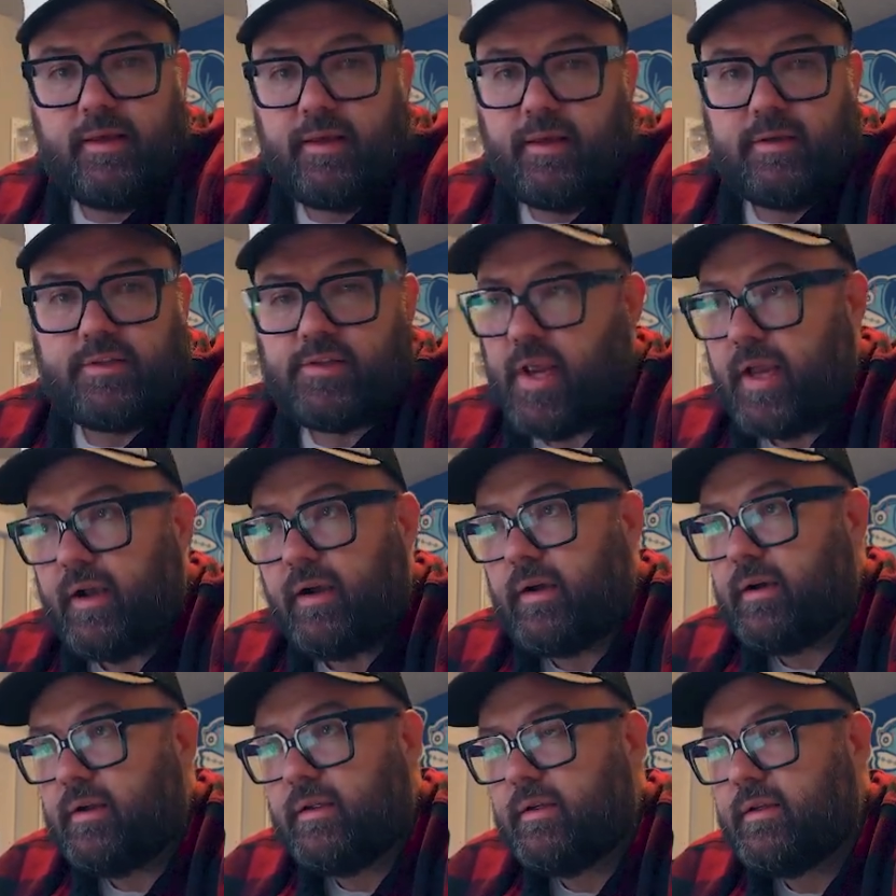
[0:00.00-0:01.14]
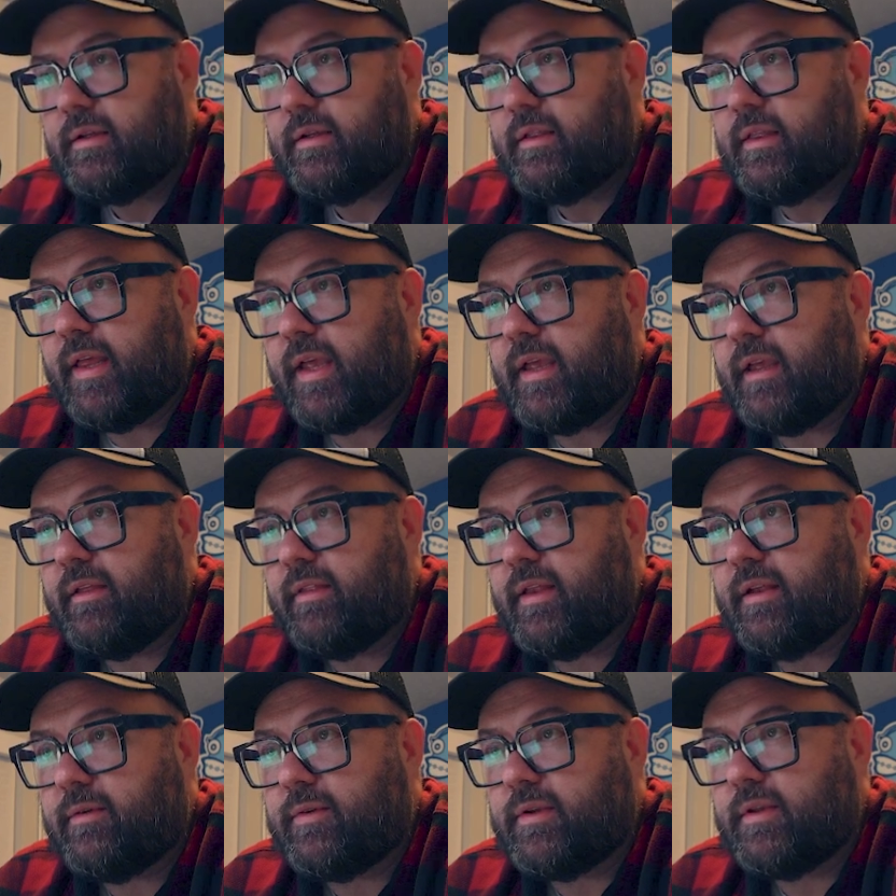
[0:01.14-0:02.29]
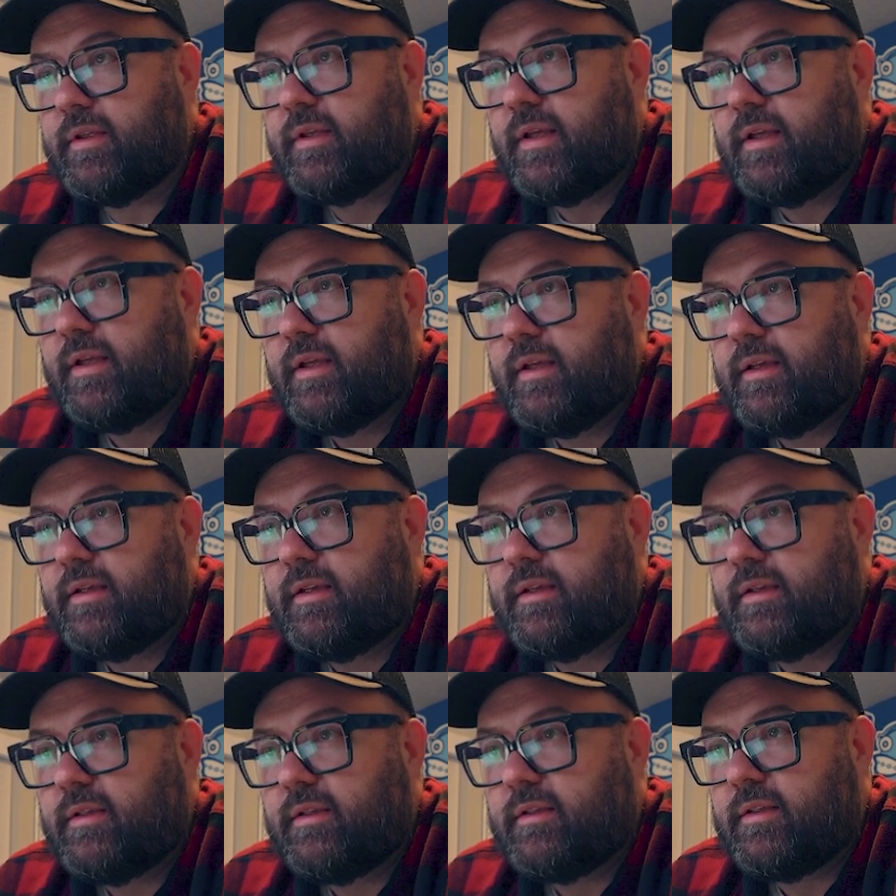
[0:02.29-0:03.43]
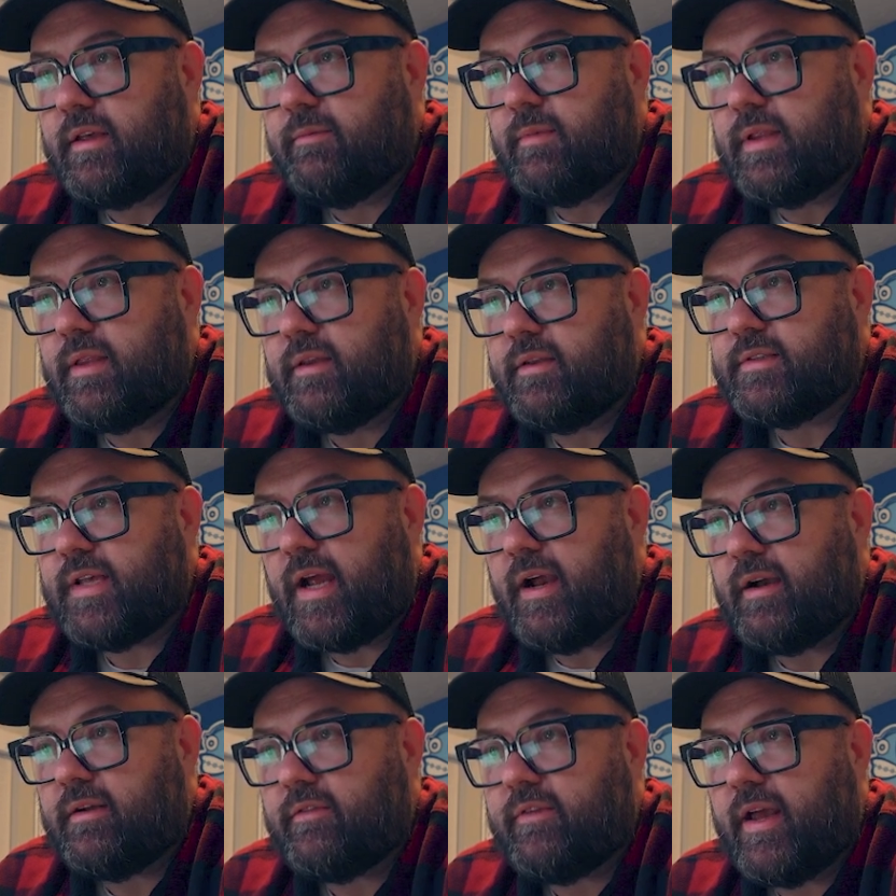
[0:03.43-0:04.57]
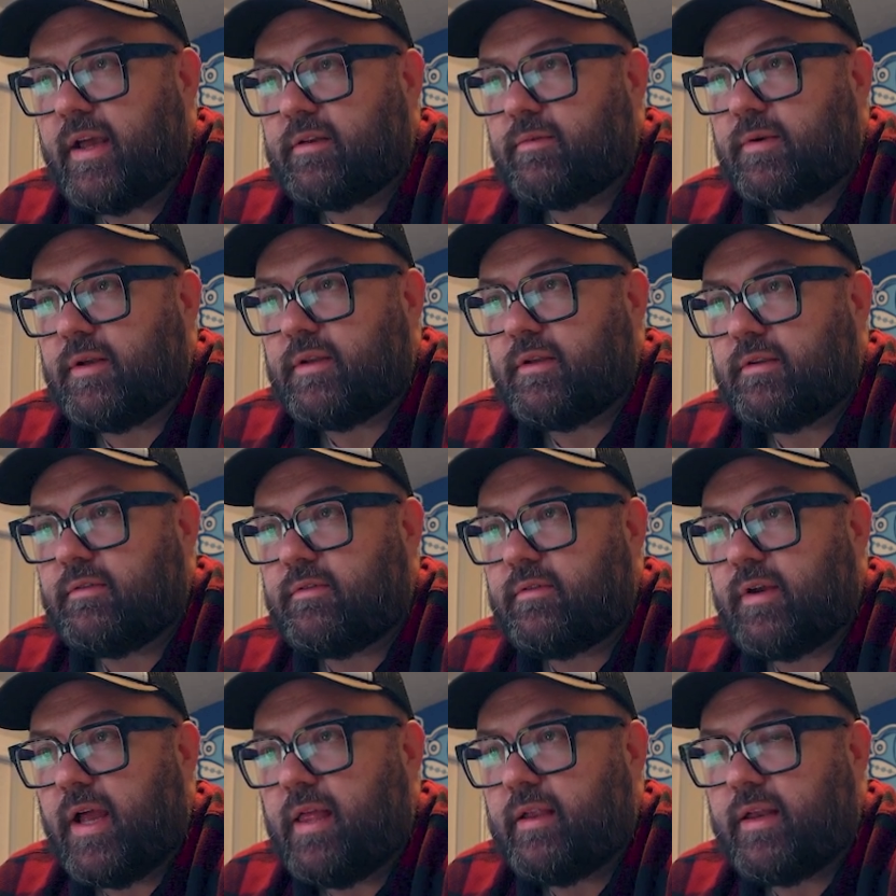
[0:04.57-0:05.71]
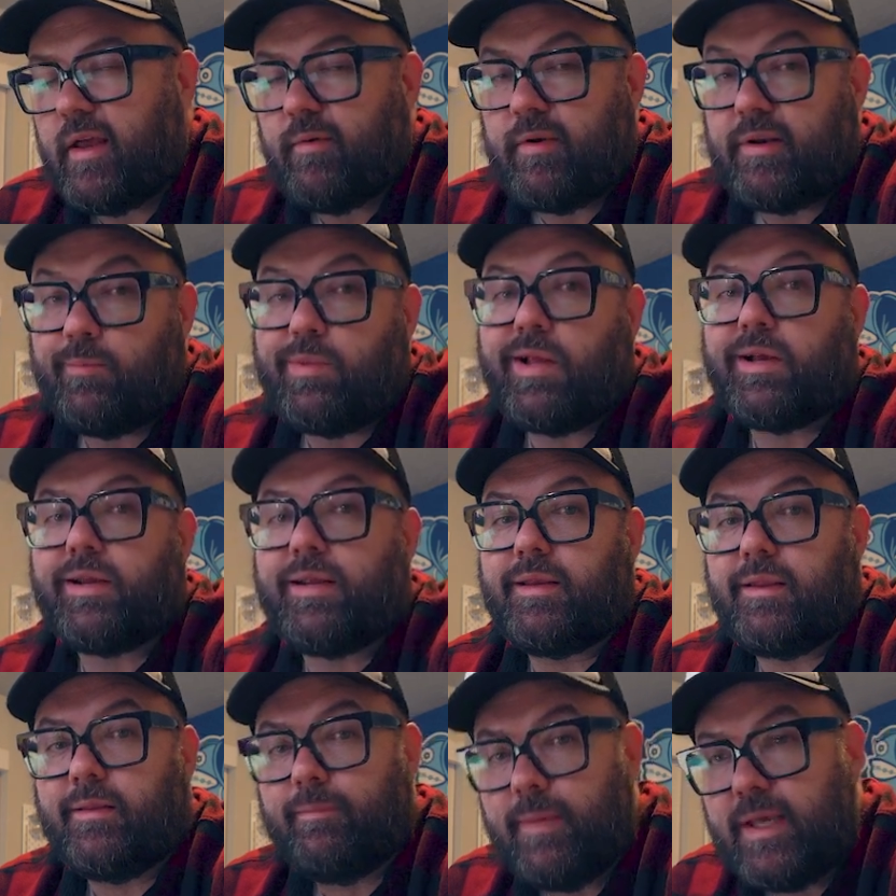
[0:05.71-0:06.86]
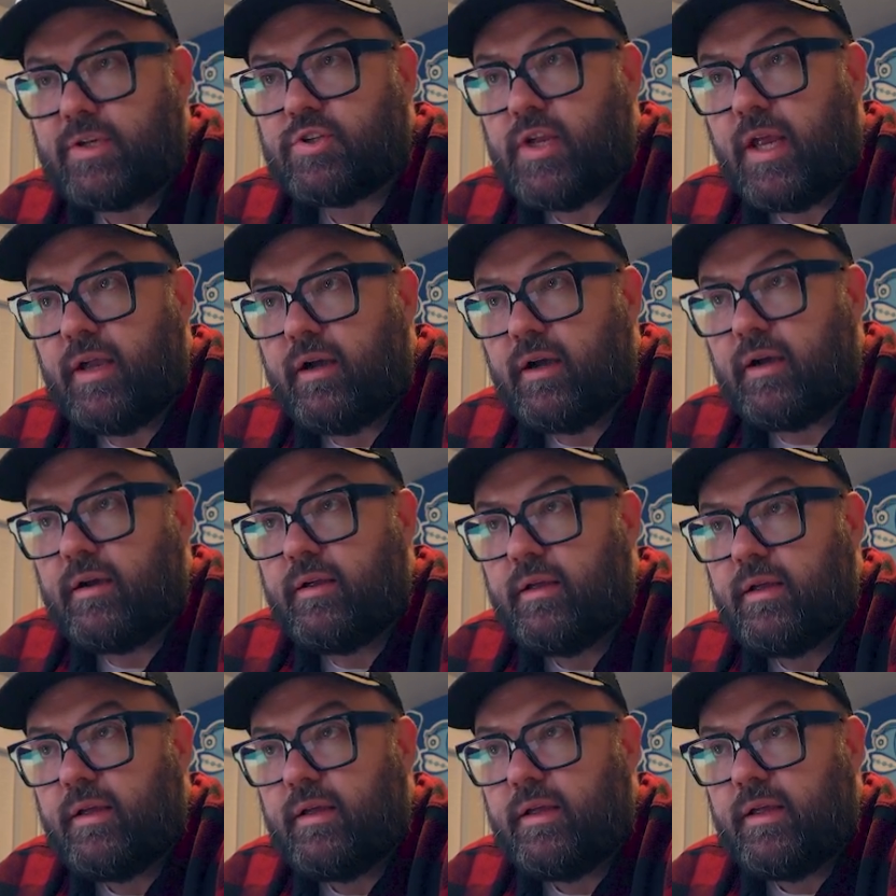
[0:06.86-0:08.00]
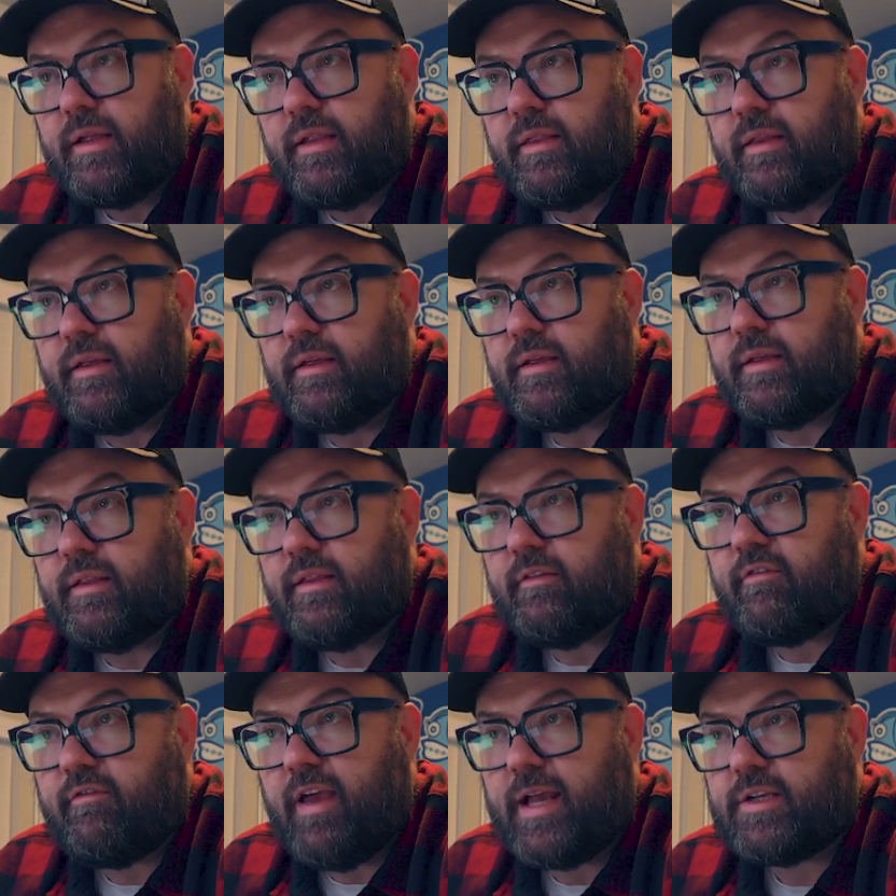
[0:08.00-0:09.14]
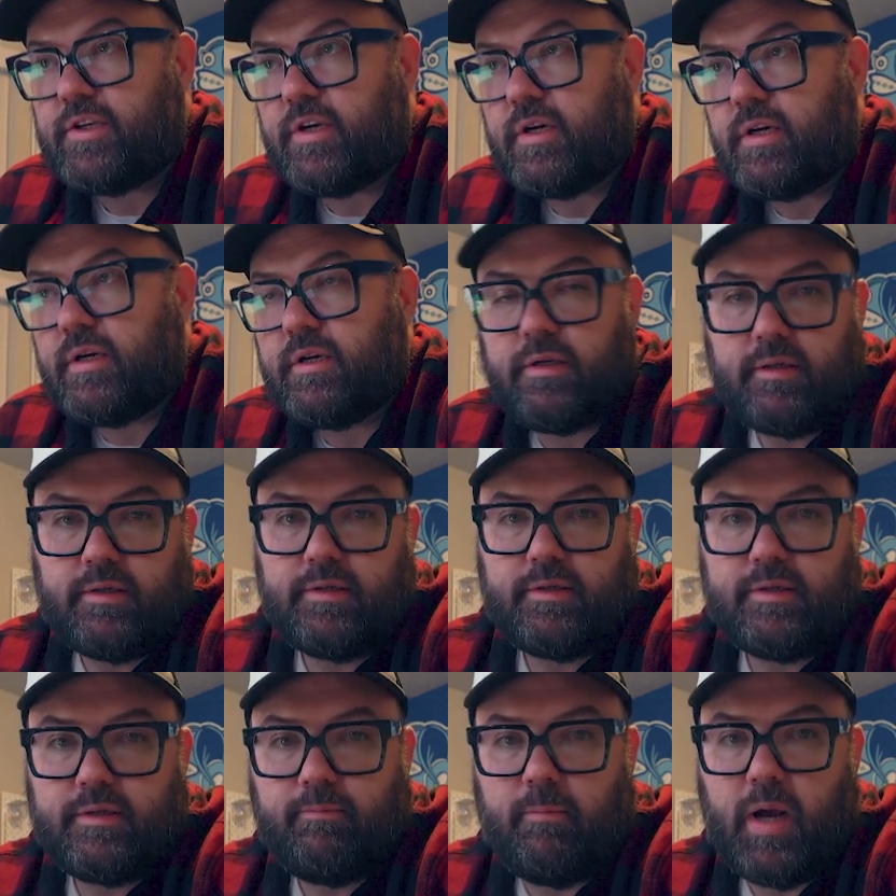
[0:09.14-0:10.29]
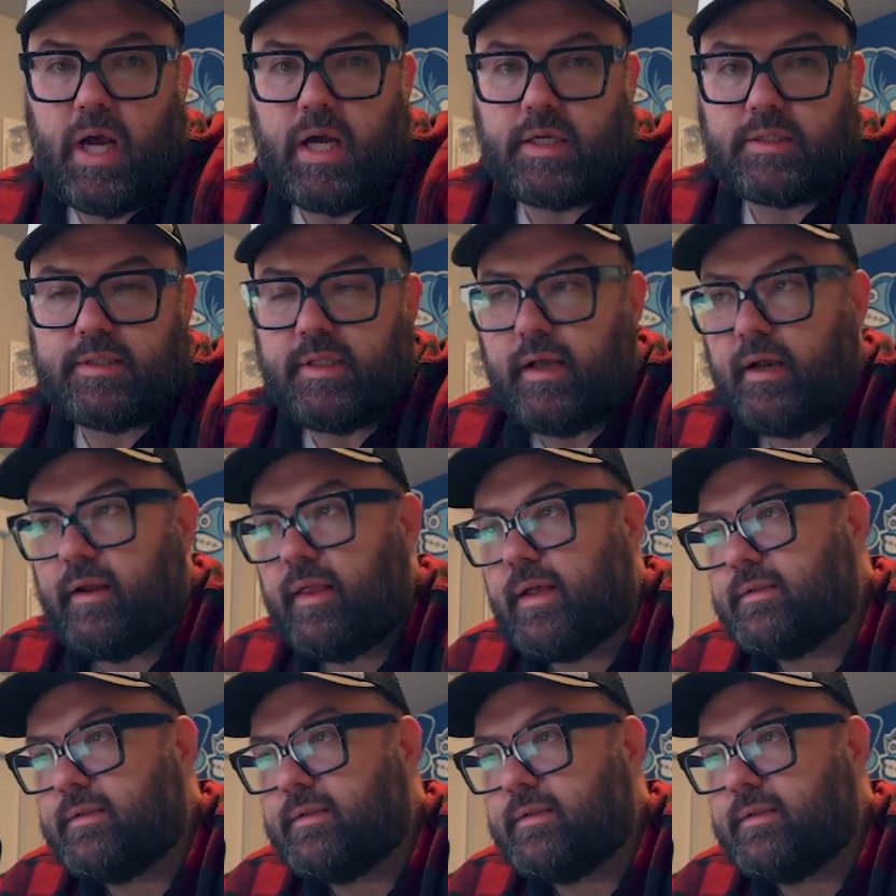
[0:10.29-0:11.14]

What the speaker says: shader, thinking that it would give me the desired effect, when in reality I wanted to plug it into the mix shader in the factor box there.